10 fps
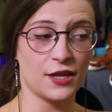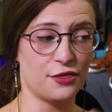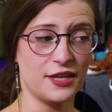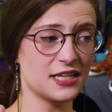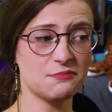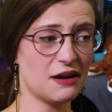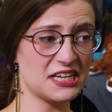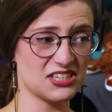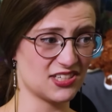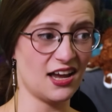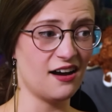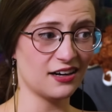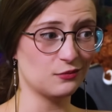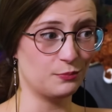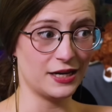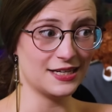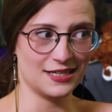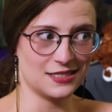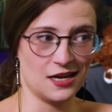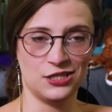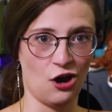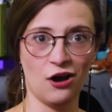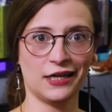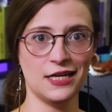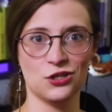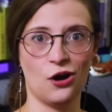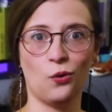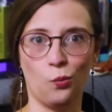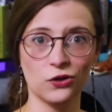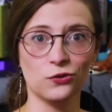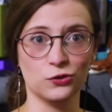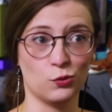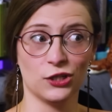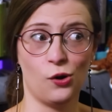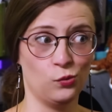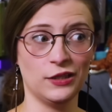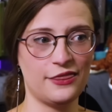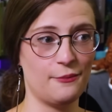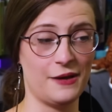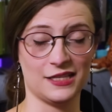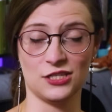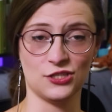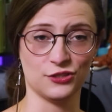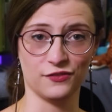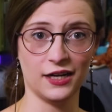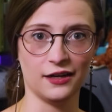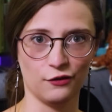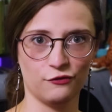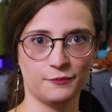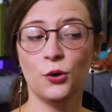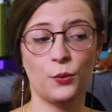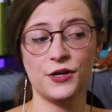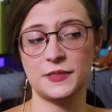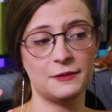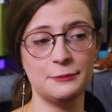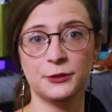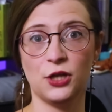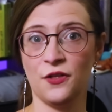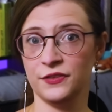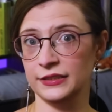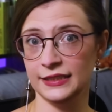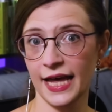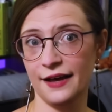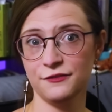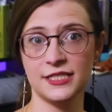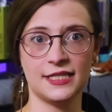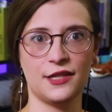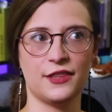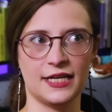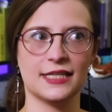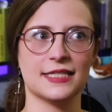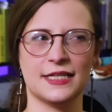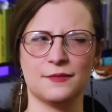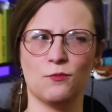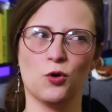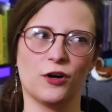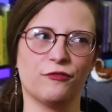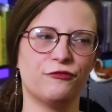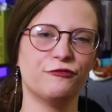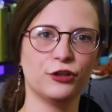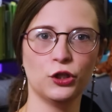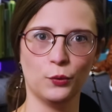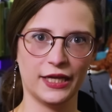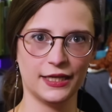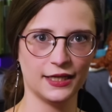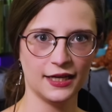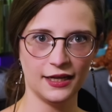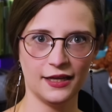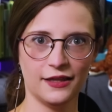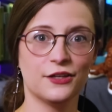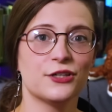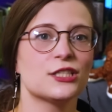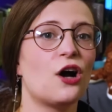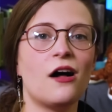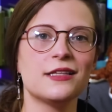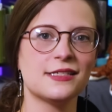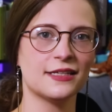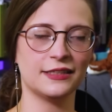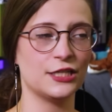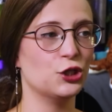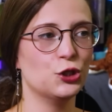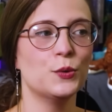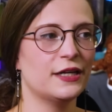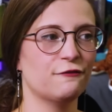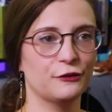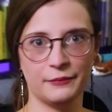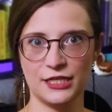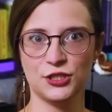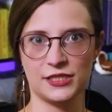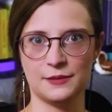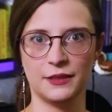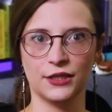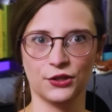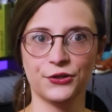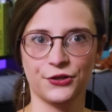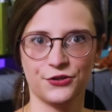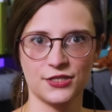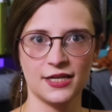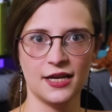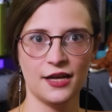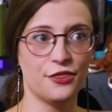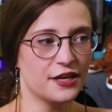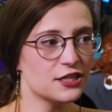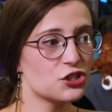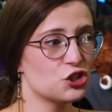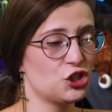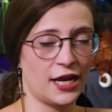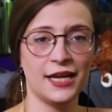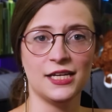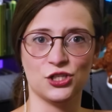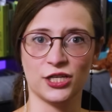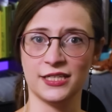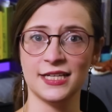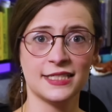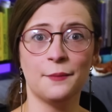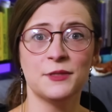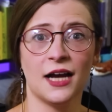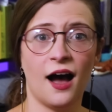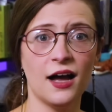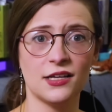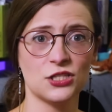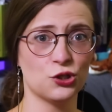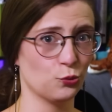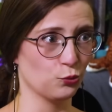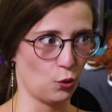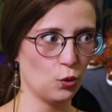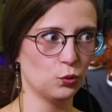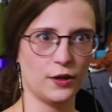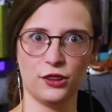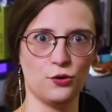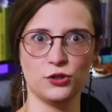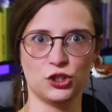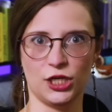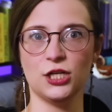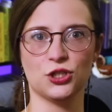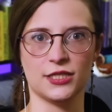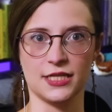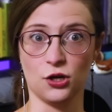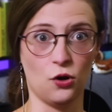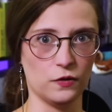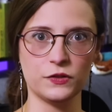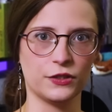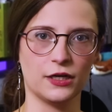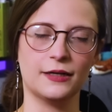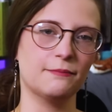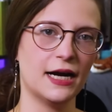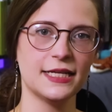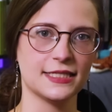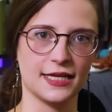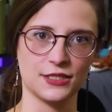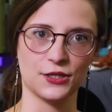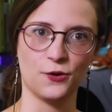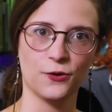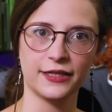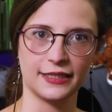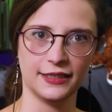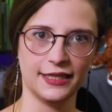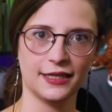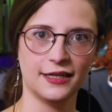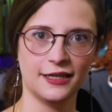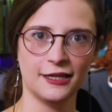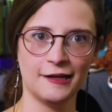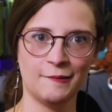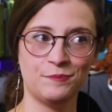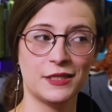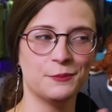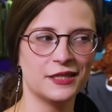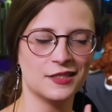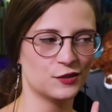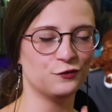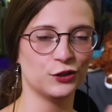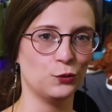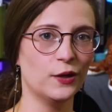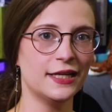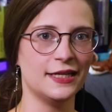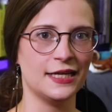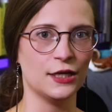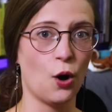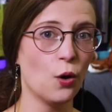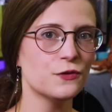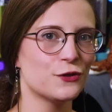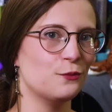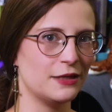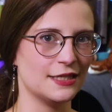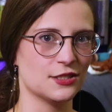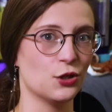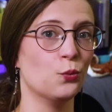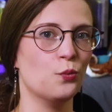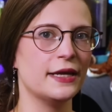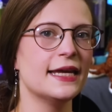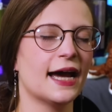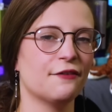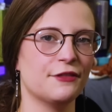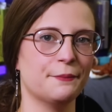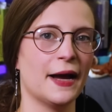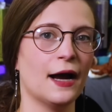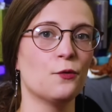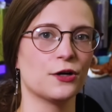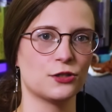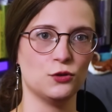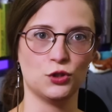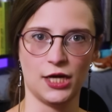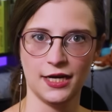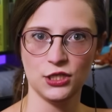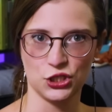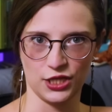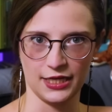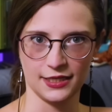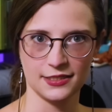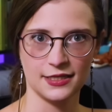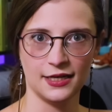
Things might suck, but it's a dog-eat-dog world where only the best survive. Whereas people on the left see things as more fluid. There is constantly new information to be learned. Things change, and it's up to us to roll with those changes and alter our mindsets accordingly. But this fluidity also means that we have the power to change things.